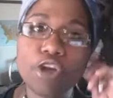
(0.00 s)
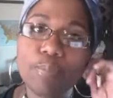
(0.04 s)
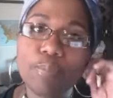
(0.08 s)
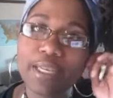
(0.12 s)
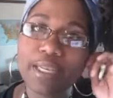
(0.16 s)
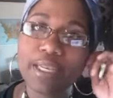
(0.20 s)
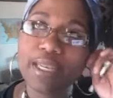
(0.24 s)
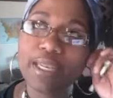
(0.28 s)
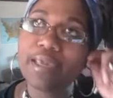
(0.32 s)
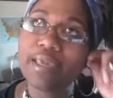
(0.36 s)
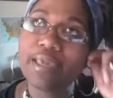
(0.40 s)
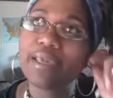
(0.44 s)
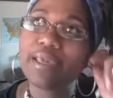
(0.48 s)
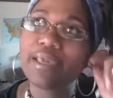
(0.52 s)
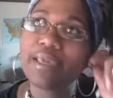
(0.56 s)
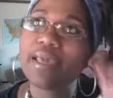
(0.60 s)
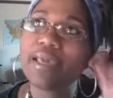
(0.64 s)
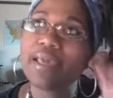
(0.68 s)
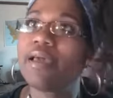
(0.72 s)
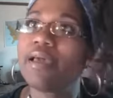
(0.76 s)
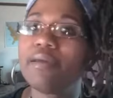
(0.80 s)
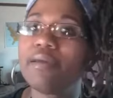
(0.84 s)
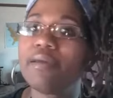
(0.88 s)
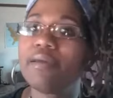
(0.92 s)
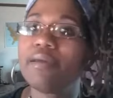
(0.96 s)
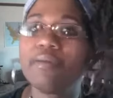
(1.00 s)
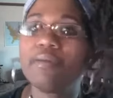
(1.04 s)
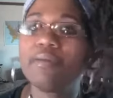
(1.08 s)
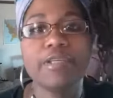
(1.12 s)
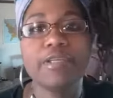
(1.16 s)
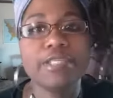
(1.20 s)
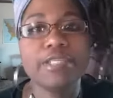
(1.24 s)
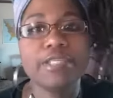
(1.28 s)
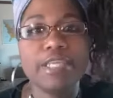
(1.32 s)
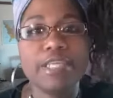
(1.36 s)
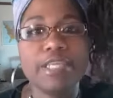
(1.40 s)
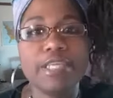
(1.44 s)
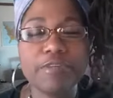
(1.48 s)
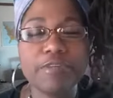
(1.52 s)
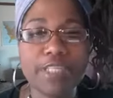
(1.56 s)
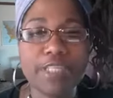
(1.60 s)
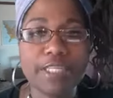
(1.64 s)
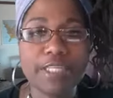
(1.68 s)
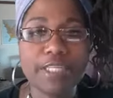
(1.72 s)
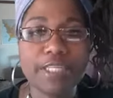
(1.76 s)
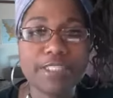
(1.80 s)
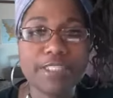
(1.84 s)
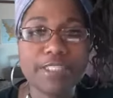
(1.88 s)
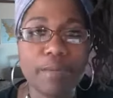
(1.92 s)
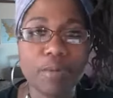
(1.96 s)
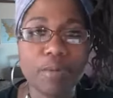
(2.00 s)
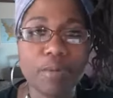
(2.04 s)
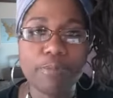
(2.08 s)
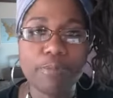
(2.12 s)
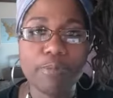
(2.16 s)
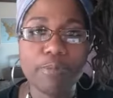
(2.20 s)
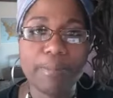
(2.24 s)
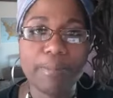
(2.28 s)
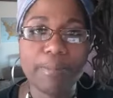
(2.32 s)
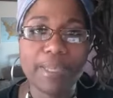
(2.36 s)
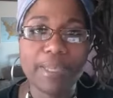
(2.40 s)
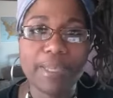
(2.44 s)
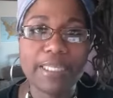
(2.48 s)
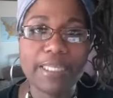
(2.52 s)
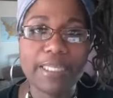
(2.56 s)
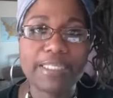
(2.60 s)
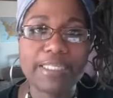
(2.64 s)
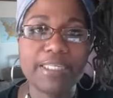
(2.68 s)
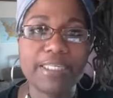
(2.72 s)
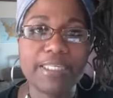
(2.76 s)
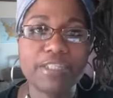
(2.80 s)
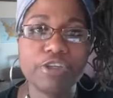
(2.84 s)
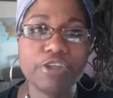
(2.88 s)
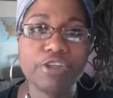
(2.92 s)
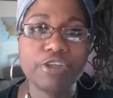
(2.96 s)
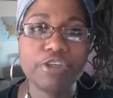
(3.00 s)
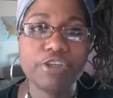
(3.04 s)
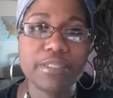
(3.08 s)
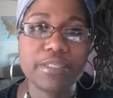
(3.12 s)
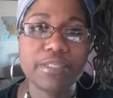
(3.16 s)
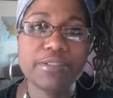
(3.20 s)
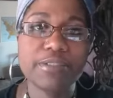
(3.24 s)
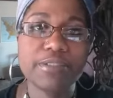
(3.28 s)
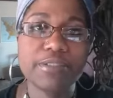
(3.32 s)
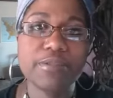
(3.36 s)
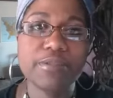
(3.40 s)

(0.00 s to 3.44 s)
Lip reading: Like give us an example what you mean by listening to your kids.